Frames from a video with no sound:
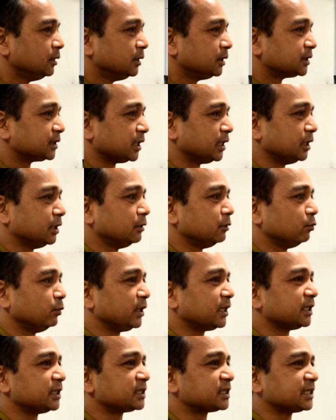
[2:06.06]
So
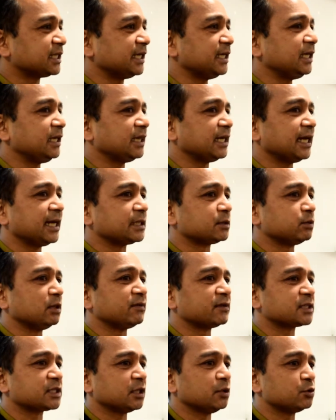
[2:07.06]
we can see that
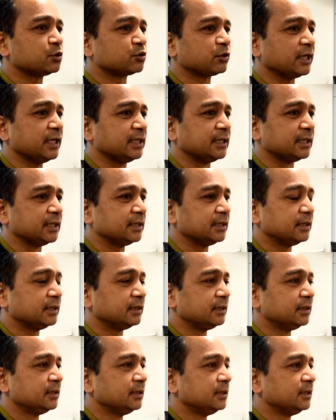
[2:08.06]
with a sole trader,
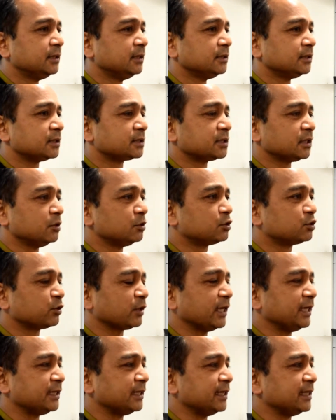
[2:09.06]
the sole
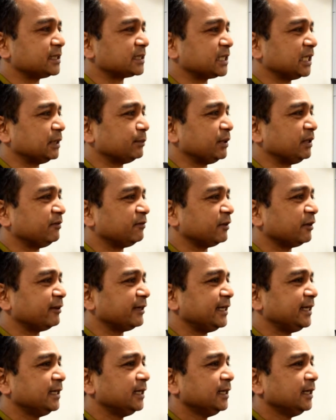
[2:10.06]
trader is going to be
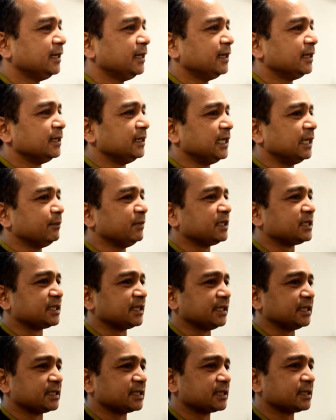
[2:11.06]
very
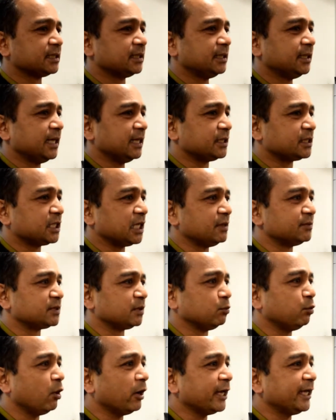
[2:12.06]
limited in terms
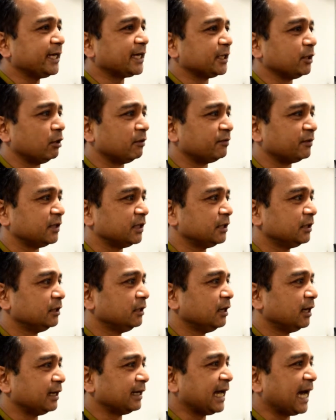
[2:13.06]
of what he can offer
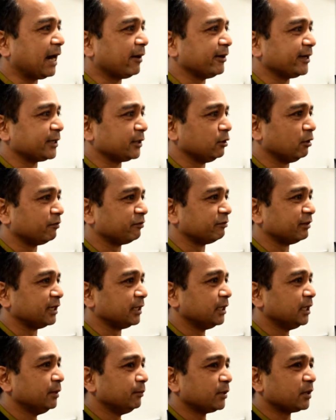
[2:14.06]
and how he can offer
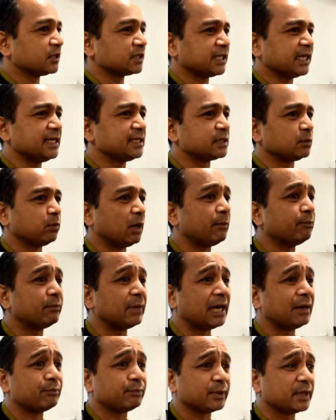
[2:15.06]
it, because he's a
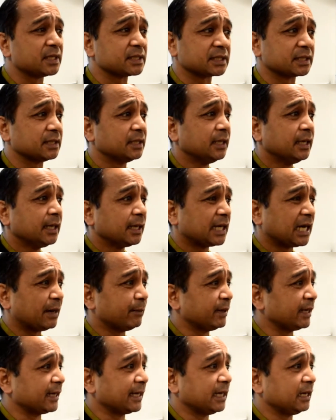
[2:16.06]
one-man person
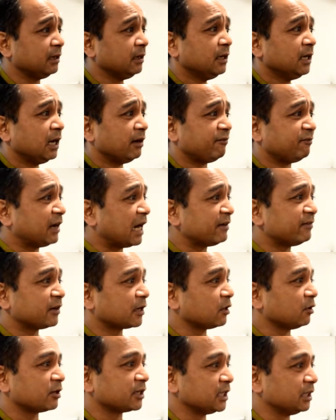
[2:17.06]
coming in at 5
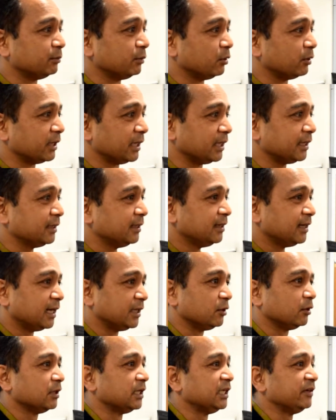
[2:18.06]
o'clock in the morning
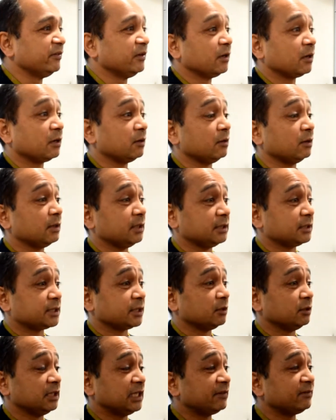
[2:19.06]
and not leaving
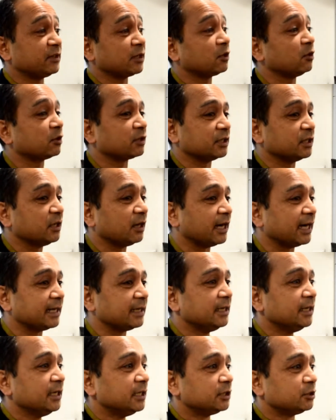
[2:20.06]
until 11 o'clock at
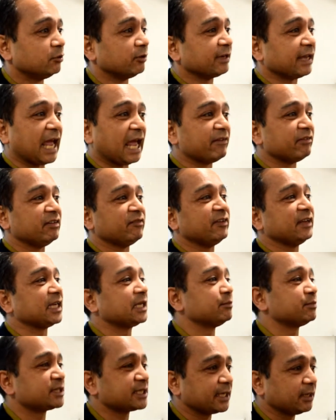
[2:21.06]
night, doing everything
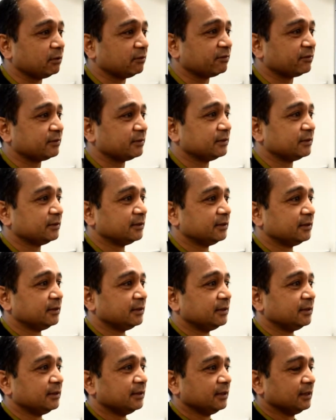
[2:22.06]
himself.
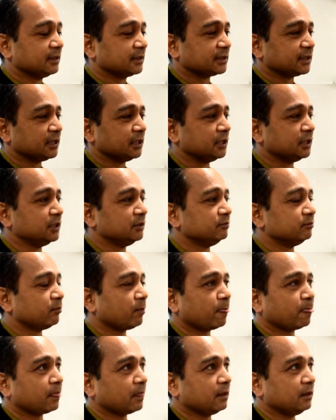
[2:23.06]
So
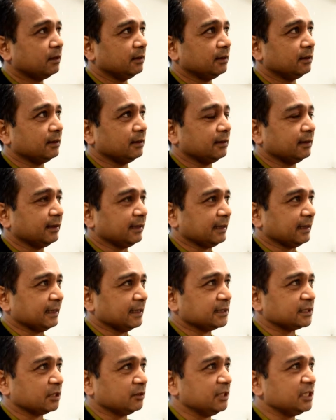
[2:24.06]

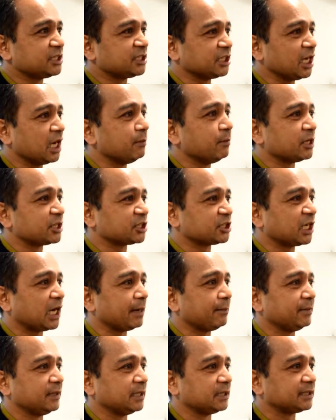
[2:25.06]
there's only so much
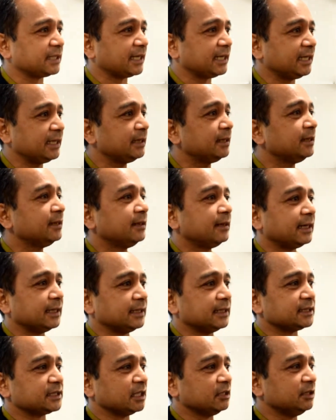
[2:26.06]
time in a day
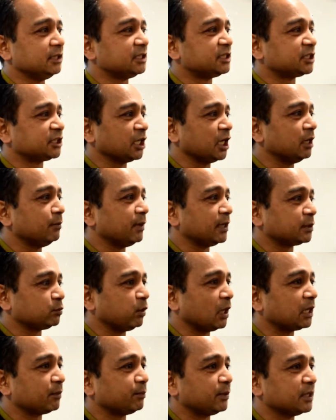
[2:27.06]
and there's only so
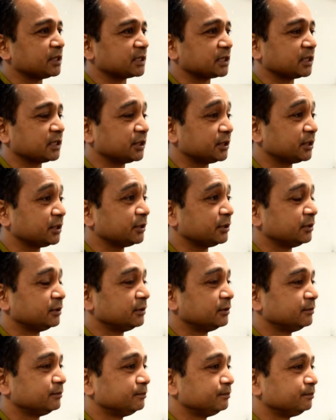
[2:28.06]
much one person can do.
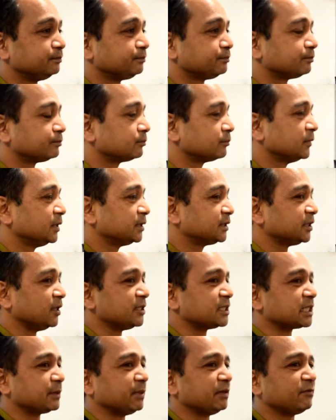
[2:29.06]
So
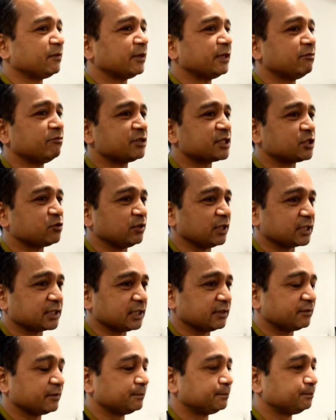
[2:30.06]
it's going to be very
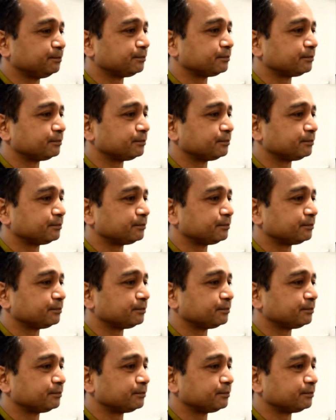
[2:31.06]
restrictive.